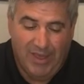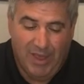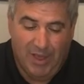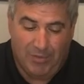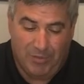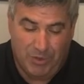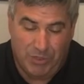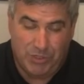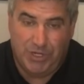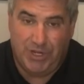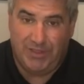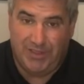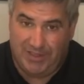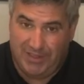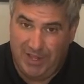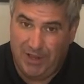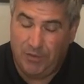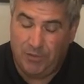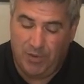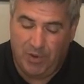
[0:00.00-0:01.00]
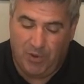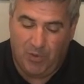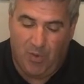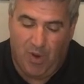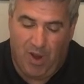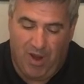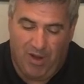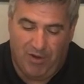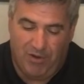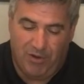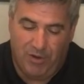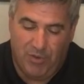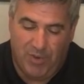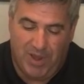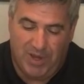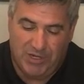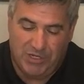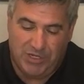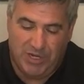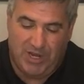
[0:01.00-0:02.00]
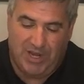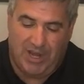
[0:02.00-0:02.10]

machine that did require a new engine,